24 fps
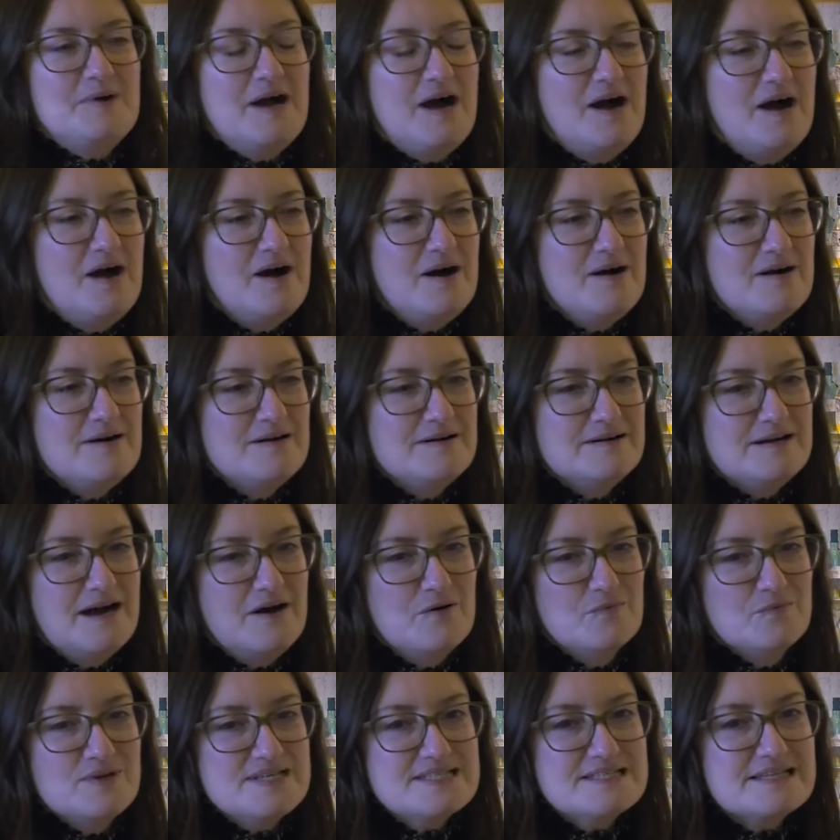
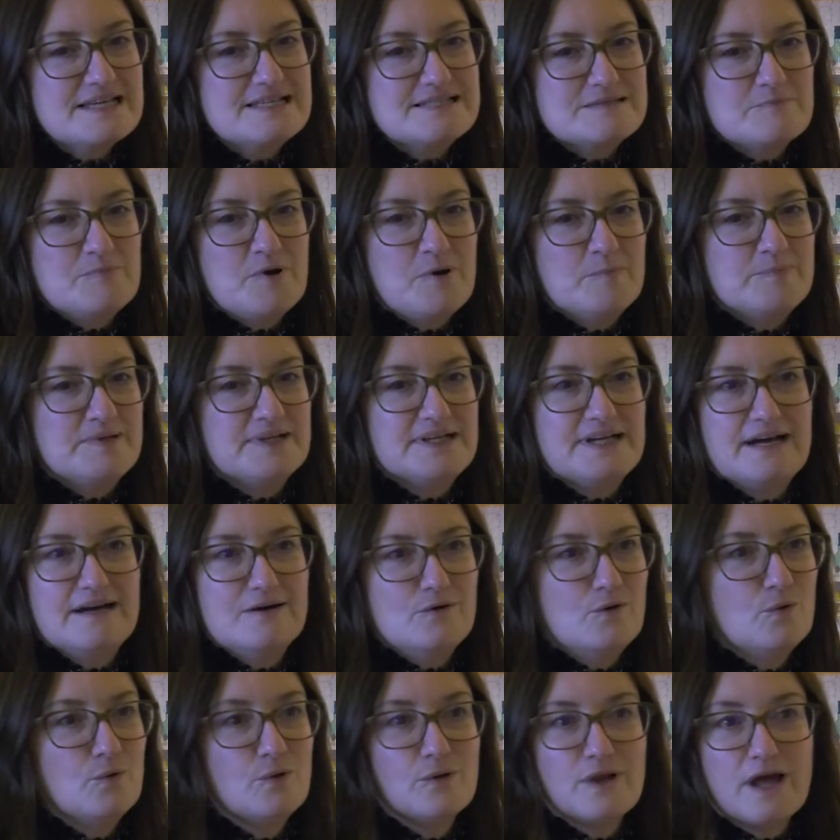Our whiskies are popular
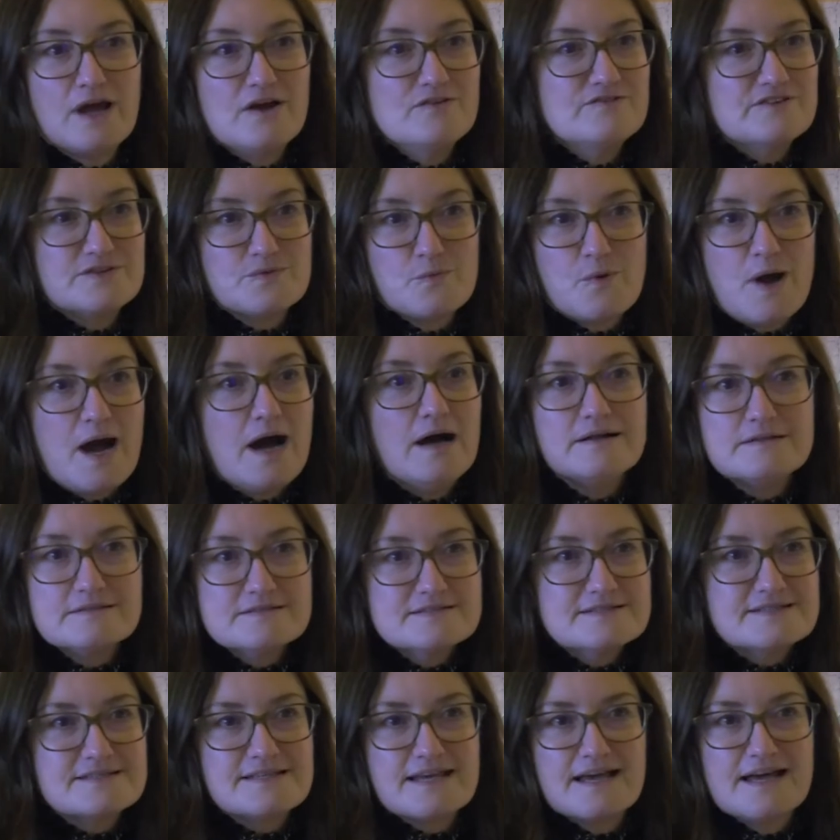all over the world.